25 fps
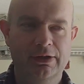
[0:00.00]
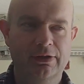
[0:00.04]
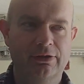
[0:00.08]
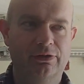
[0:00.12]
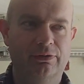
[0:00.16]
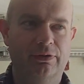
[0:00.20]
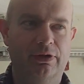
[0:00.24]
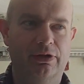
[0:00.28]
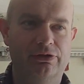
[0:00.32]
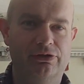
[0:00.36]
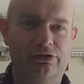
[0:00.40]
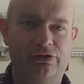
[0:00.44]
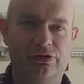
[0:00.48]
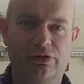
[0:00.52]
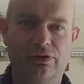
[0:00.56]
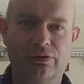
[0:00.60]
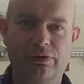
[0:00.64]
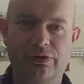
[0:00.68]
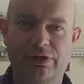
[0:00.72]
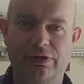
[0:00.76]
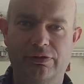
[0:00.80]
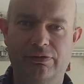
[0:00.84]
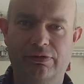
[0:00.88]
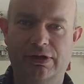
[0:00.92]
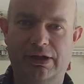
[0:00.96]
So I'll show
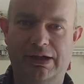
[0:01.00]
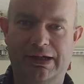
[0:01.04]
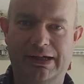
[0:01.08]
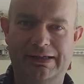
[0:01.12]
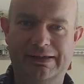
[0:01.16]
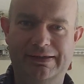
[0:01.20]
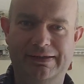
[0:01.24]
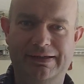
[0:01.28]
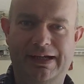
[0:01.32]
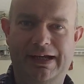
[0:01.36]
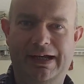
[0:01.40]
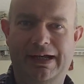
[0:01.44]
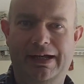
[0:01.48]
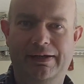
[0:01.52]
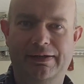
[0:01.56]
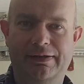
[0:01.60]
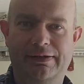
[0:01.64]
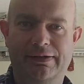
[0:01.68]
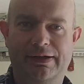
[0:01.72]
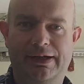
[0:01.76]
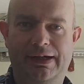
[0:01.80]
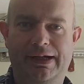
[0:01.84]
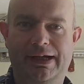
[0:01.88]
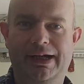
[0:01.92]
you guys that